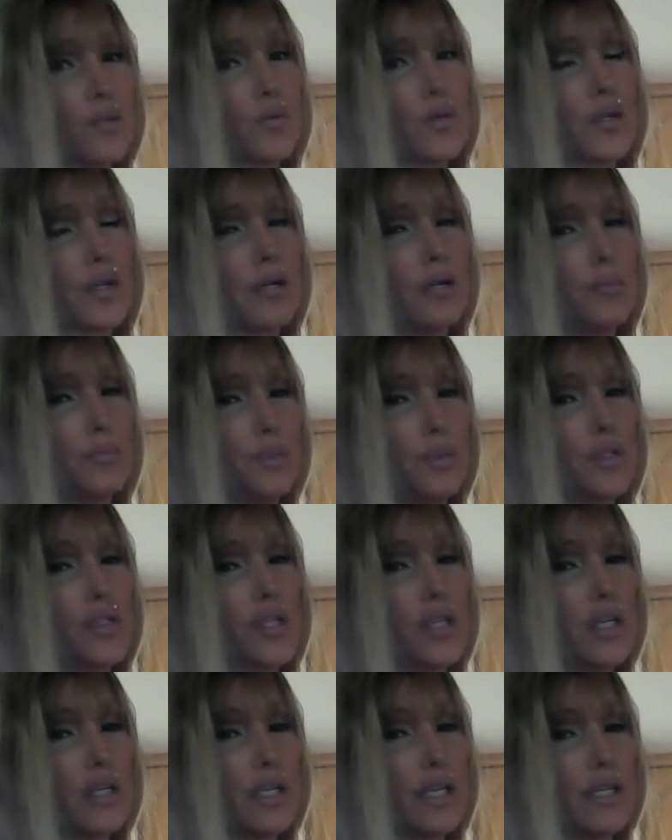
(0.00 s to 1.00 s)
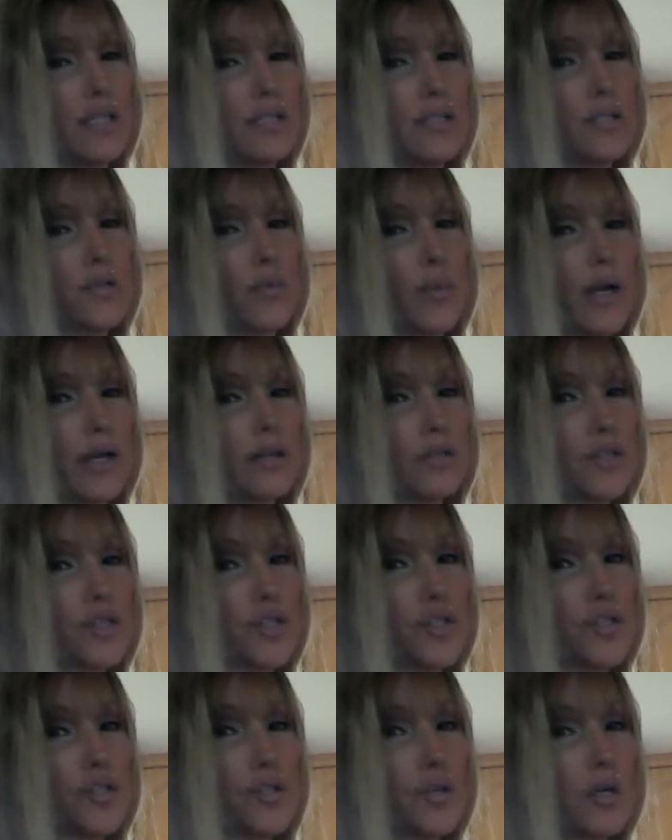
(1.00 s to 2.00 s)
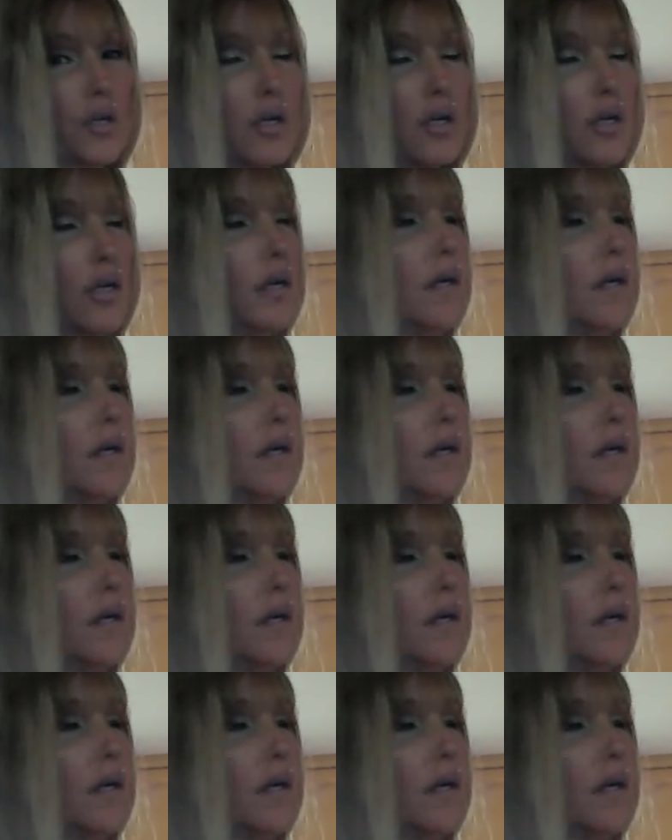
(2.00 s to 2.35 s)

what kombucha needs, is regular sugar.